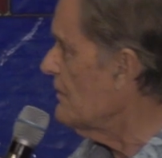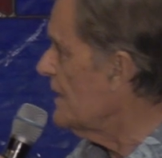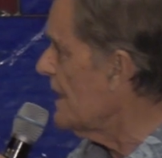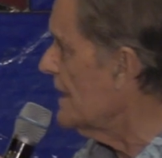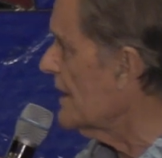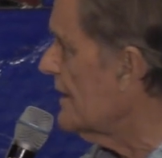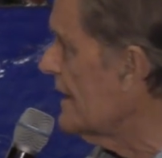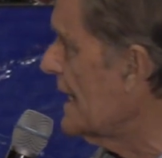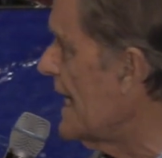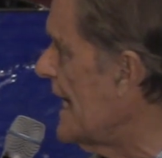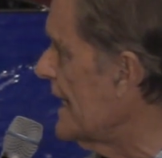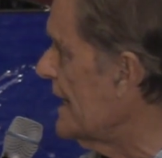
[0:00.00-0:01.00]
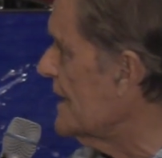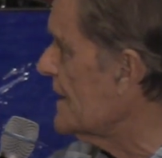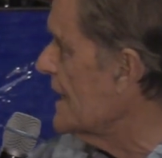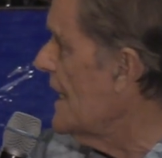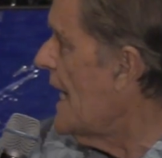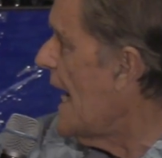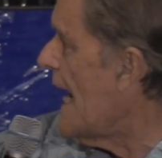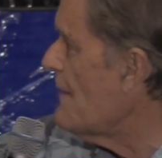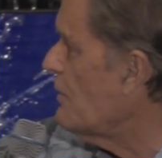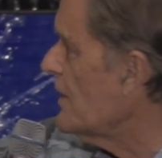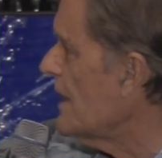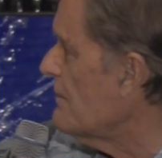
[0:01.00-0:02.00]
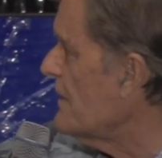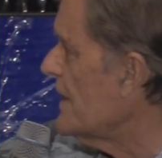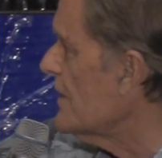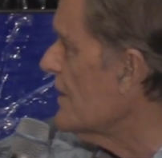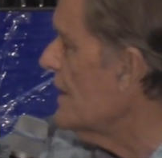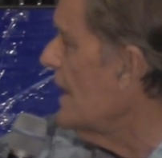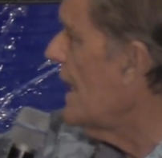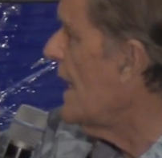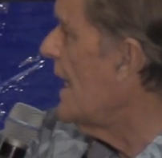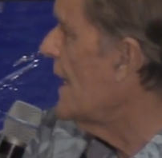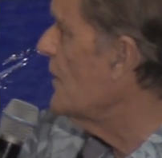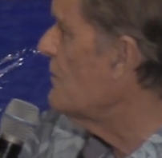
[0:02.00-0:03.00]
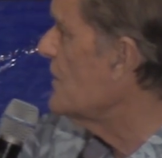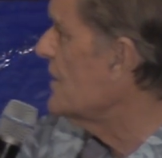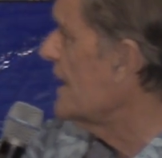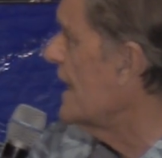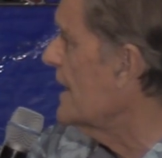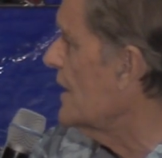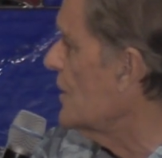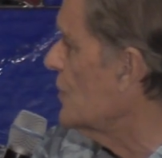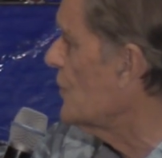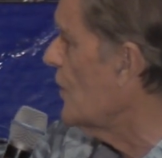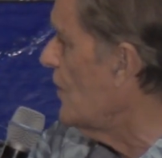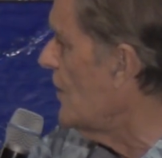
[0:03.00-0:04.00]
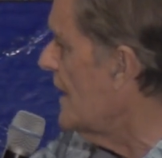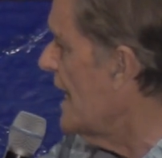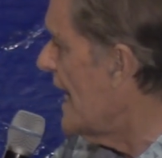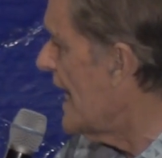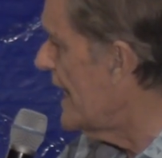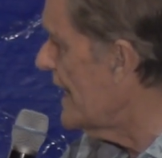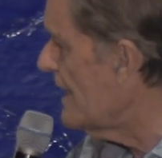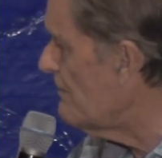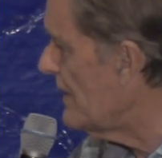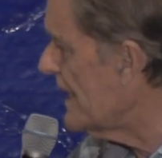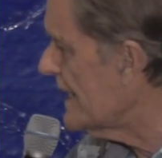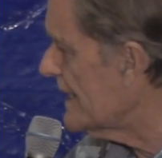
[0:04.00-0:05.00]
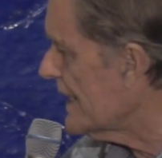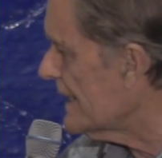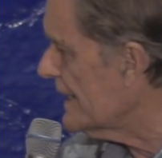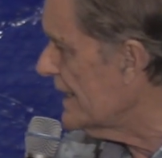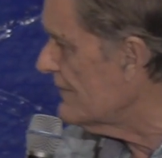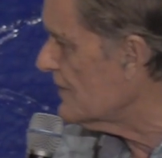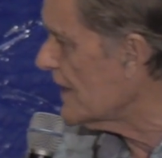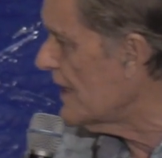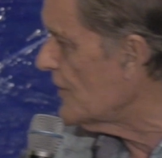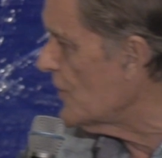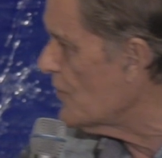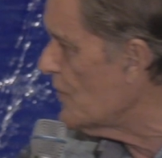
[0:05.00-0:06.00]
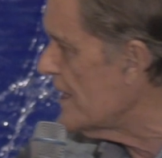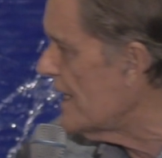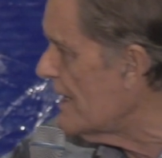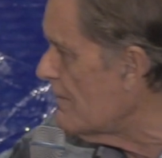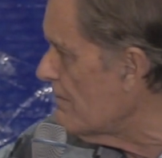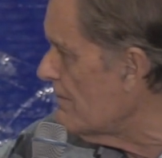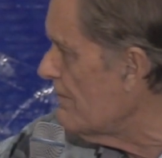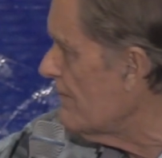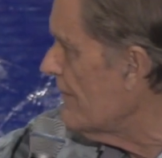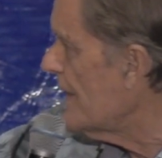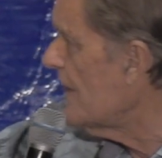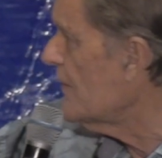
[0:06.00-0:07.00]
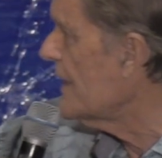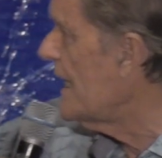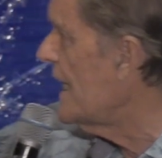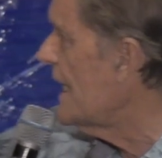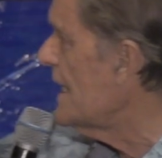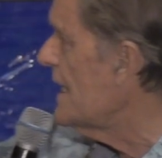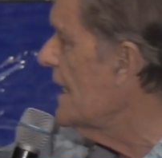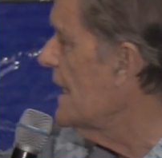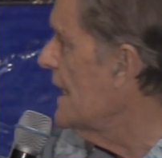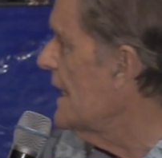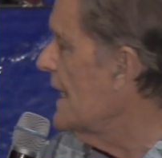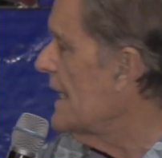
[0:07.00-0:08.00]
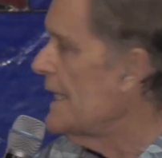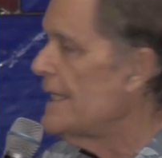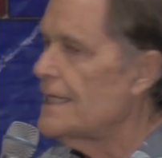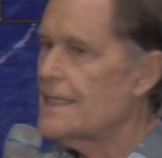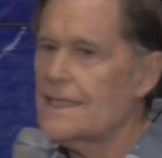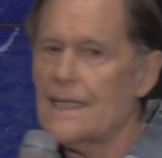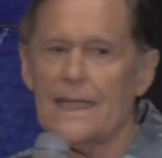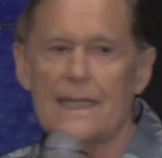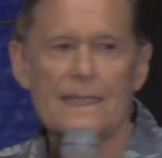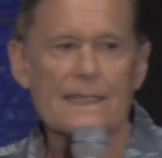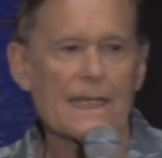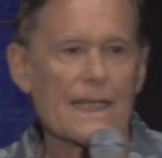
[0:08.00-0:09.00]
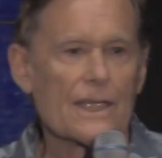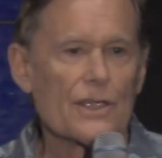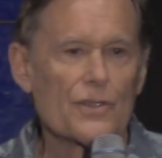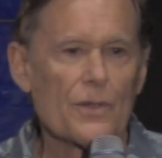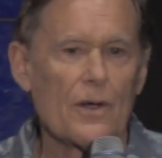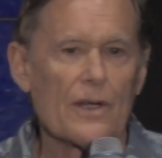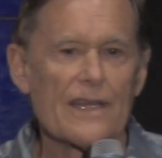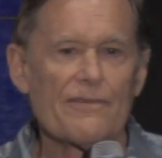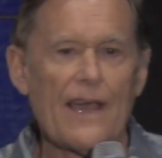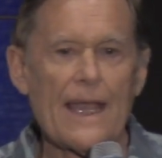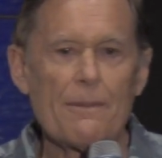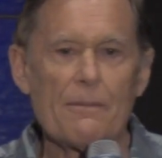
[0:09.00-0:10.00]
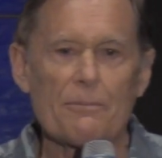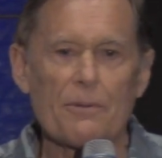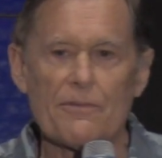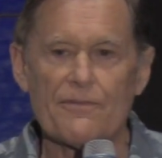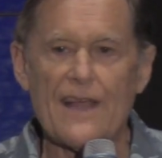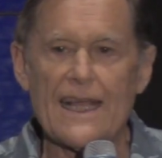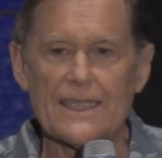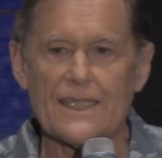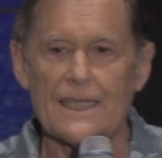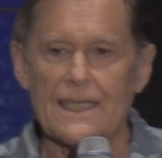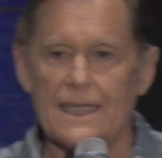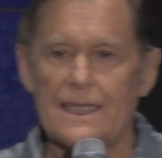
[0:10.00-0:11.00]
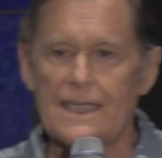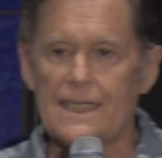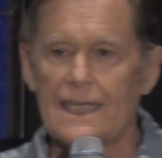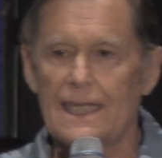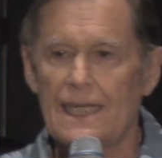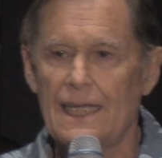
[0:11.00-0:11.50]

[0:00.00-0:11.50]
need to look at is I put up here 100% in control anybody that lives on the rim, okay, is, is in control. If I'm a perfectionist,